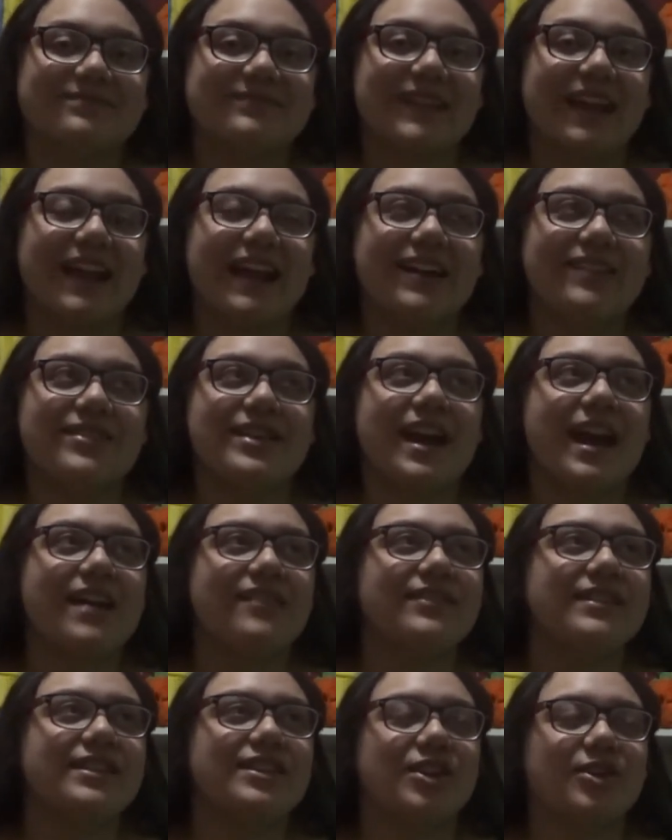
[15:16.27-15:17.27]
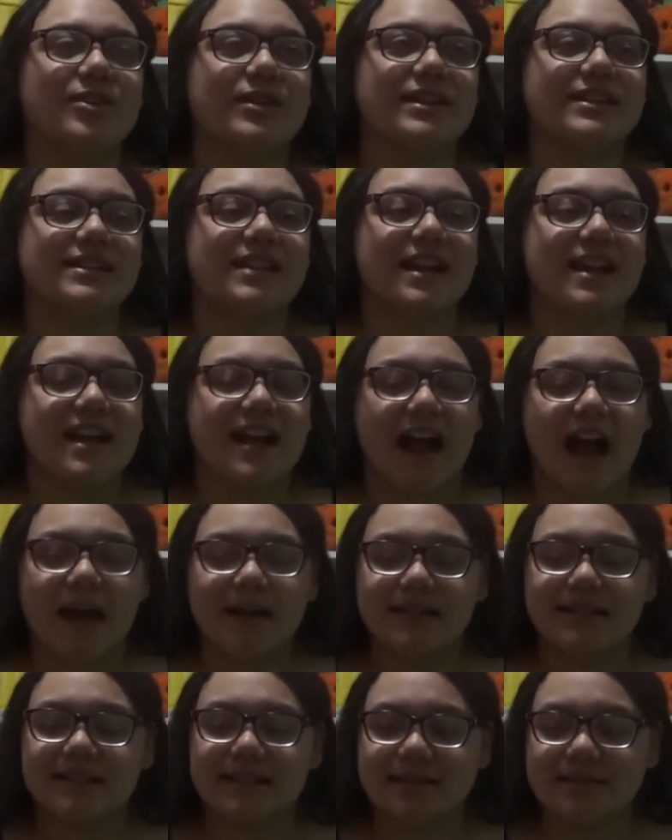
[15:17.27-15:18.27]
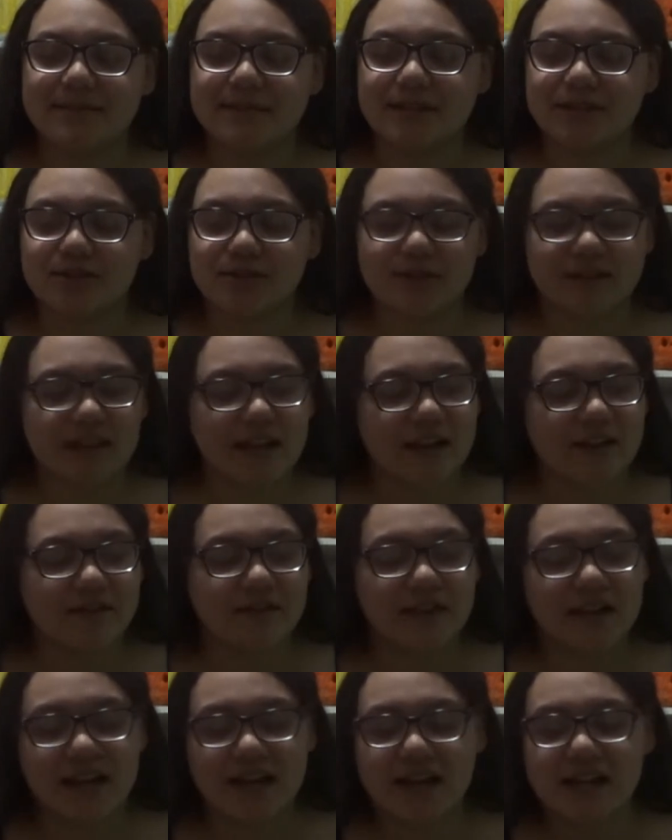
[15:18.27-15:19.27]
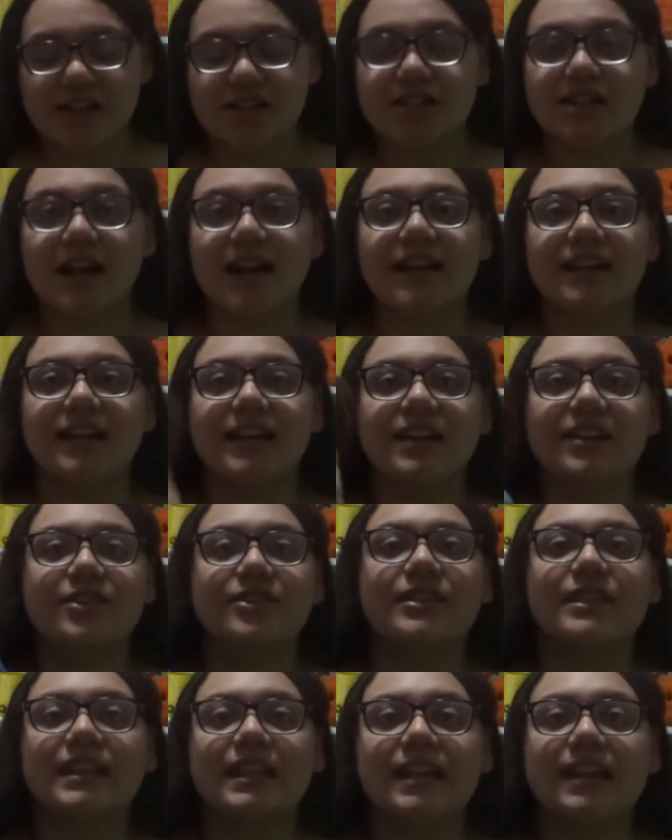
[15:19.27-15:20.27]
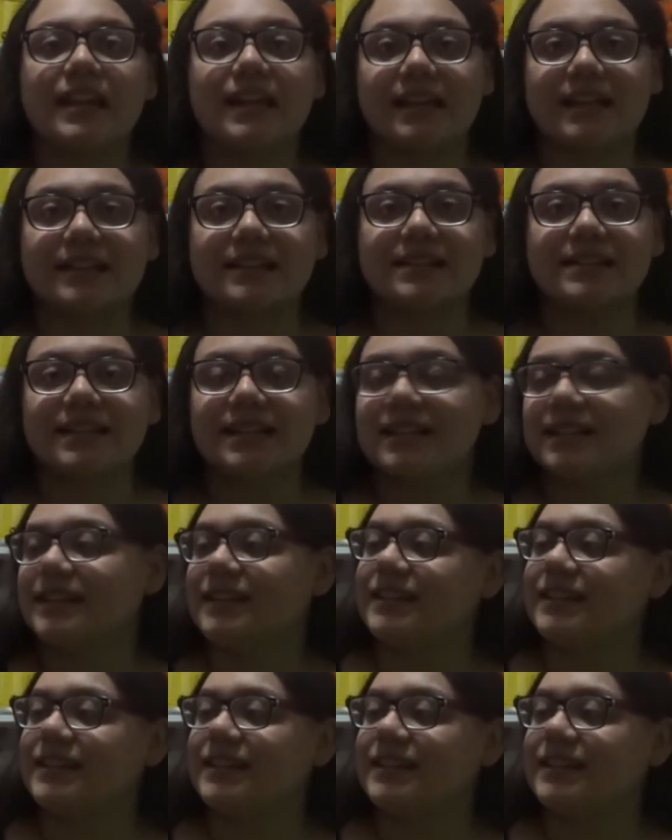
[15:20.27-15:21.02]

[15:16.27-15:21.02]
And if you haven't noticed, I seem to love chunkier things.